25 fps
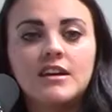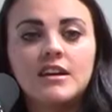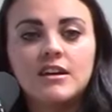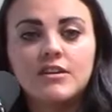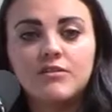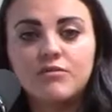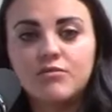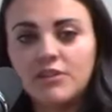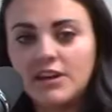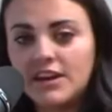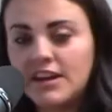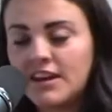
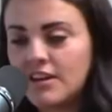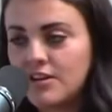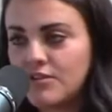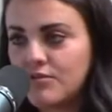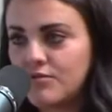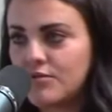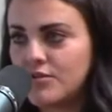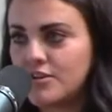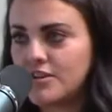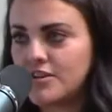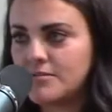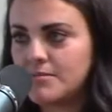if we can't
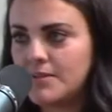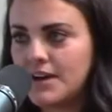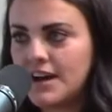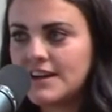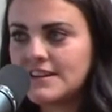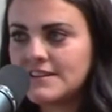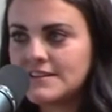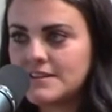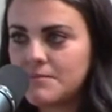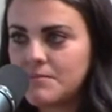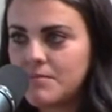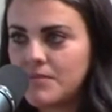afford to
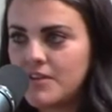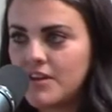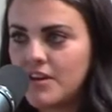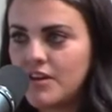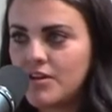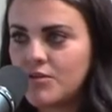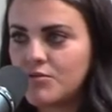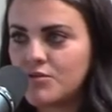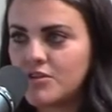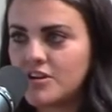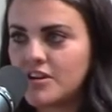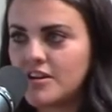buy
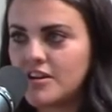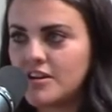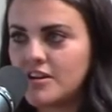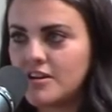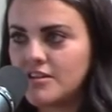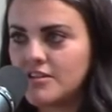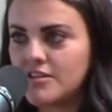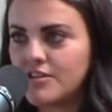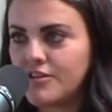something, we're not